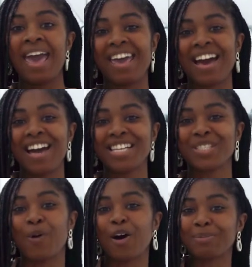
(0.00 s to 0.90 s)
Hey
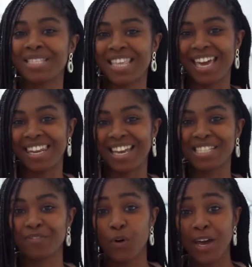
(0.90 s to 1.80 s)
guys, welcome to the
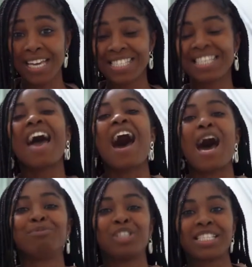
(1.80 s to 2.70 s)
Atlanta Voice.
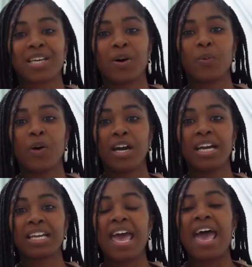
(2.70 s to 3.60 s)
I'm Jessika
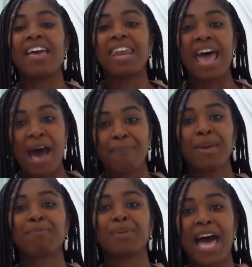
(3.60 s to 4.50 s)
Ward and
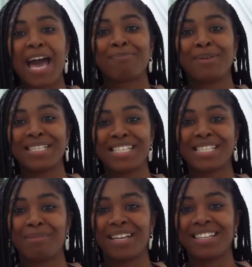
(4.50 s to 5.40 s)
happy Black
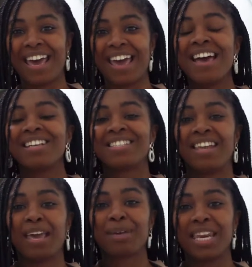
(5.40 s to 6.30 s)
Business Monday.
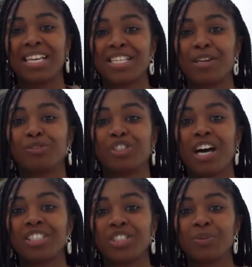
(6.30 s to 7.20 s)
Today I'm getting to know
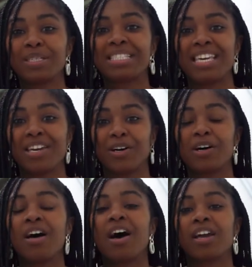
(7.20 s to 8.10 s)
Joshua
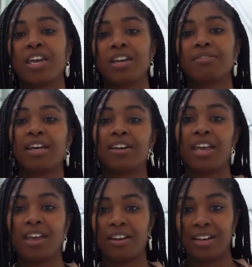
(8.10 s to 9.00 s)
Dingle, a
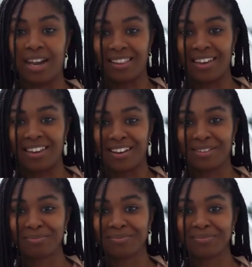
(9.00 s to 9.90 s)
curator here in
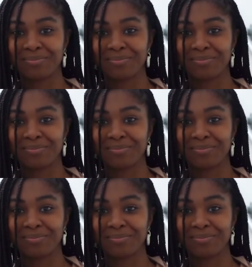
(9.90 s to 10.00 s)
Atlanta.